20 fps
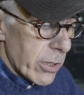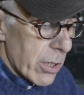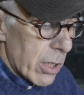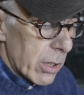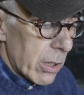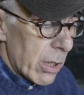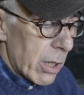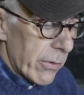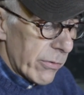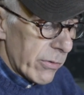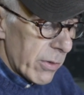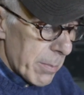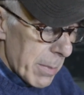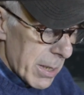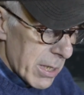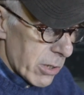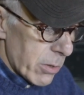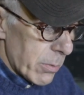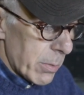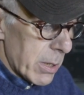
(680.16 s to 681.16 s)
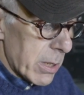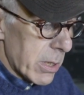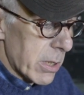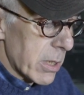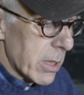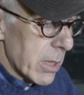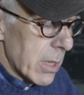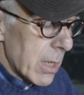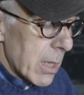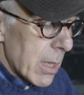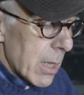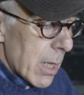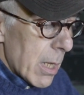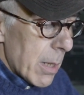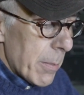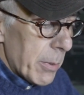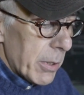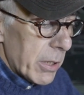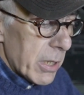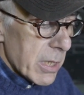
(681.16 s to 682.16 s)
are of the measurements.
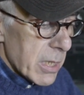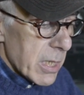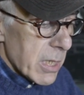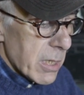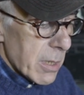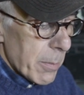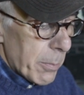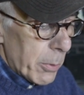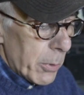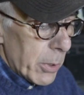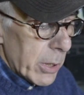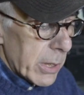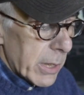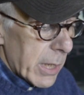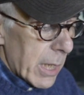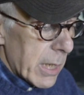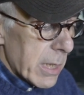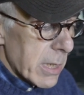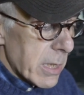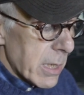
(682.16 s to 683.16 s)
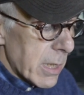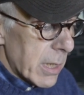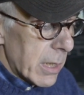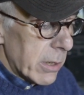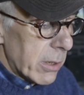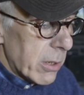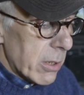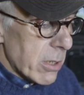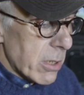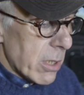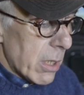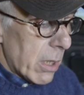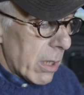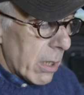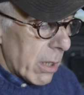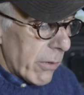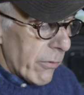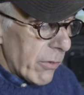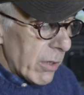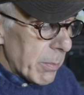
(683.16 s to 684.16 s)
But this is the point, guys. There is a
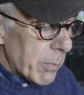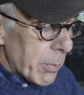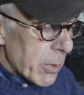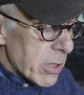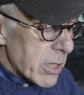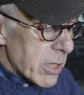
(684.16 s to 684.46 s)
lot of input